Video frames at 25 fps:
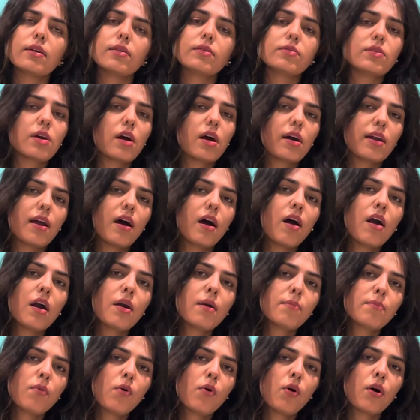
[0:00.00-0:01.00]
an hour
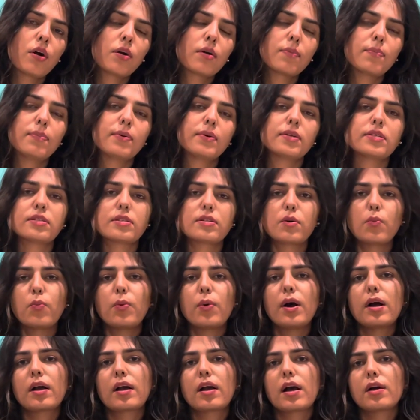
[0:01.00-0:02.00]
mock, but
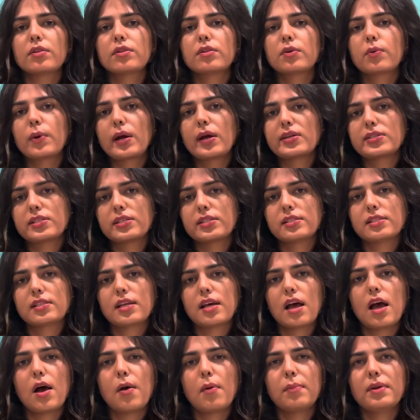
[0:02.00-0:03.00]
work out the questions at
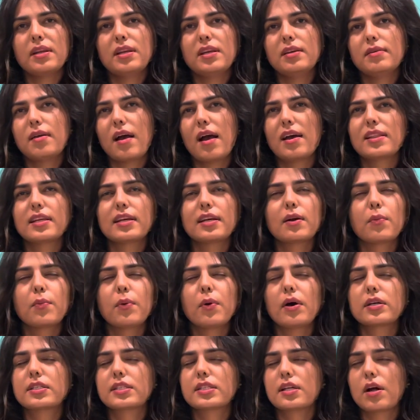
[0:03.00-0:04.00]
how many. I think I worked
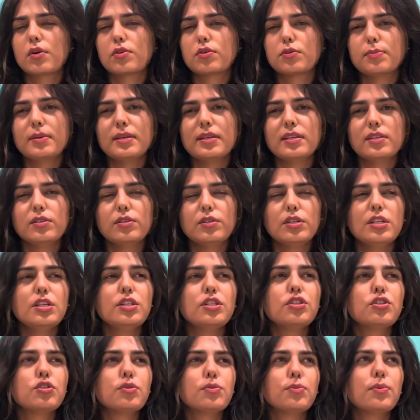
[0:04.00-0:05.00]
it out to be, you need
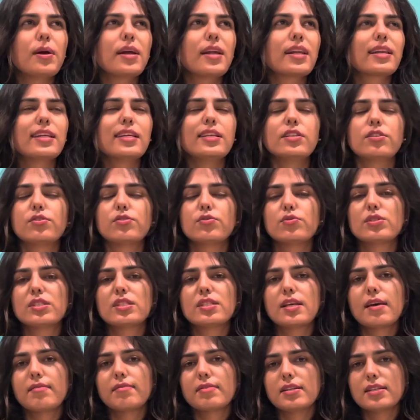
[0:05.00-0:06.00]
to at least do
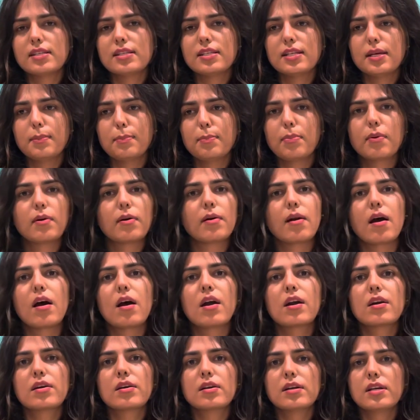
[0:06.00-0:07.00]
70 per
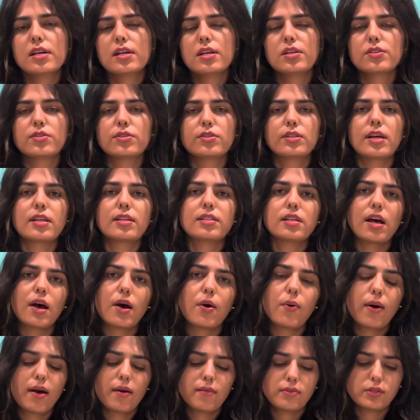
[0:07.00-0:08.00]
hour. So that's how I
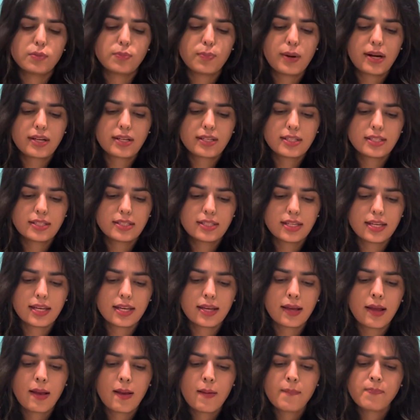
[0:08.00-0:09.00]
was practicing.
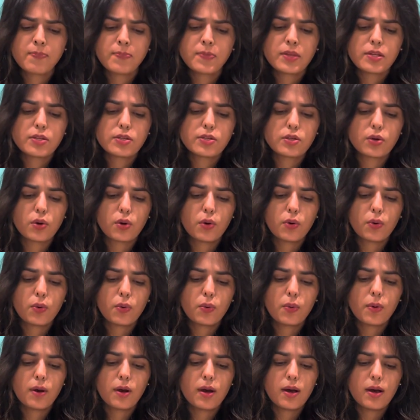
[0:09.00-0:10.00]
So
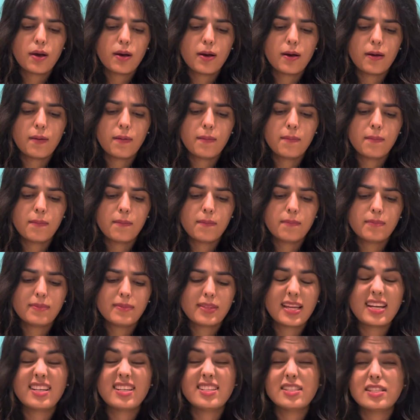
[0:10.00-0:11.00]
then
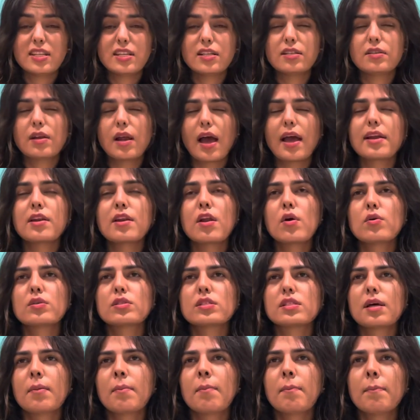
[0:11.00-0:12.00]
it didn't. I know
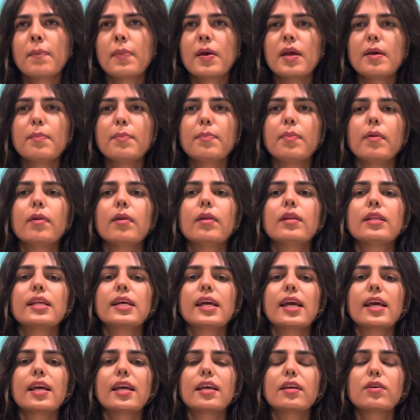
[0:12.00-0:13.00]
some people,
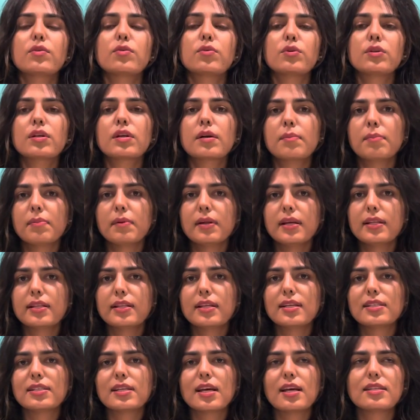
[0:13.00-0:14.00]
they couldn't complete their
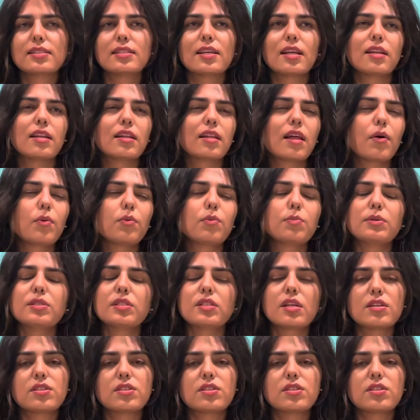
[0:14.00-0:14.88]
test, and that would be such a